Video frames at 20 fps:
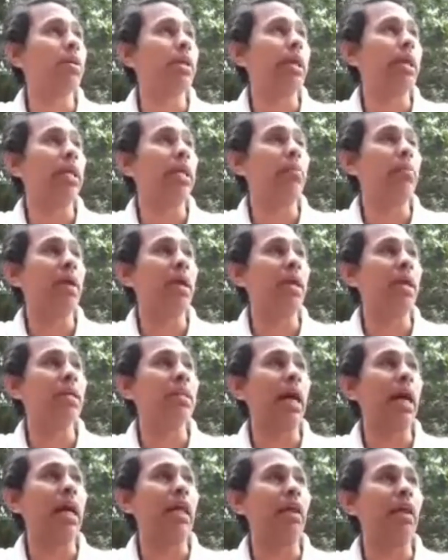the independence
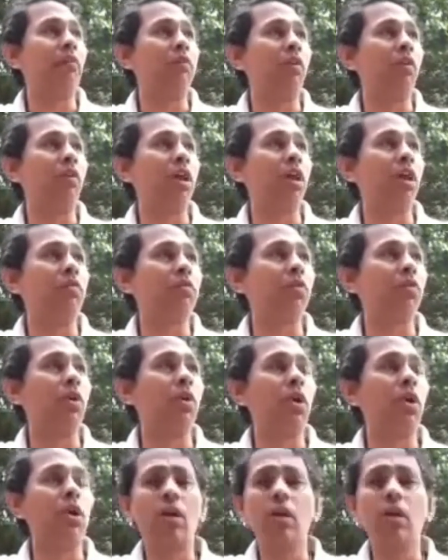
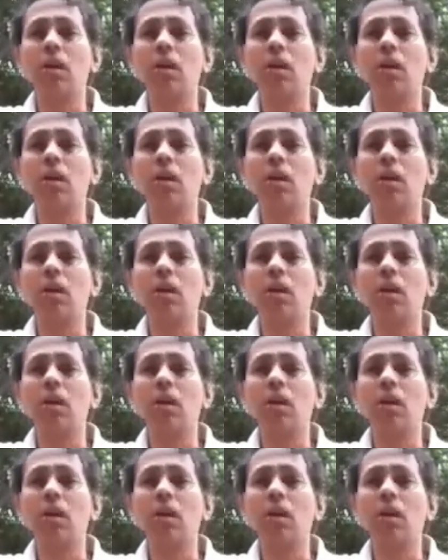1944